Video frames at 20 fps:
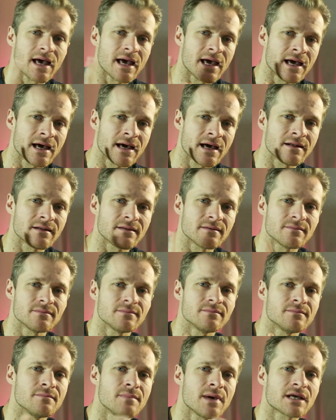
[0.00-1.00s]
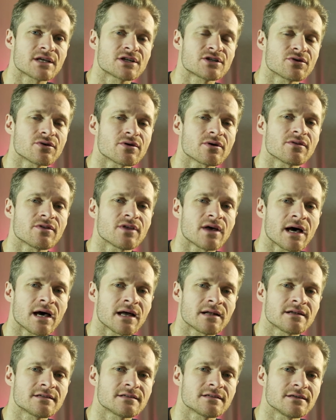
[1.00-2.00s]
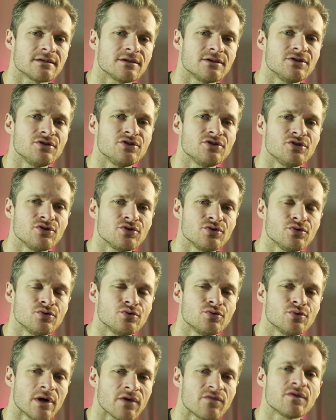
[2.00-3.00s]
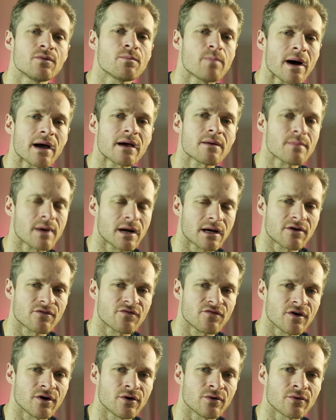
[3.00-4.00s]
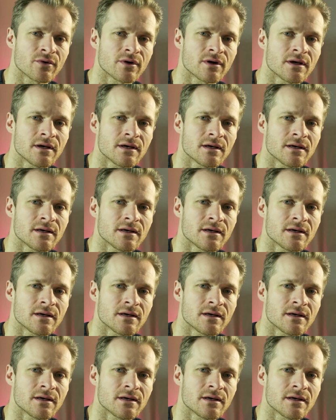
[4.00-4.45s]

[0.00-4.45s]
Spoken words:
And make sure that if you buy a microphone,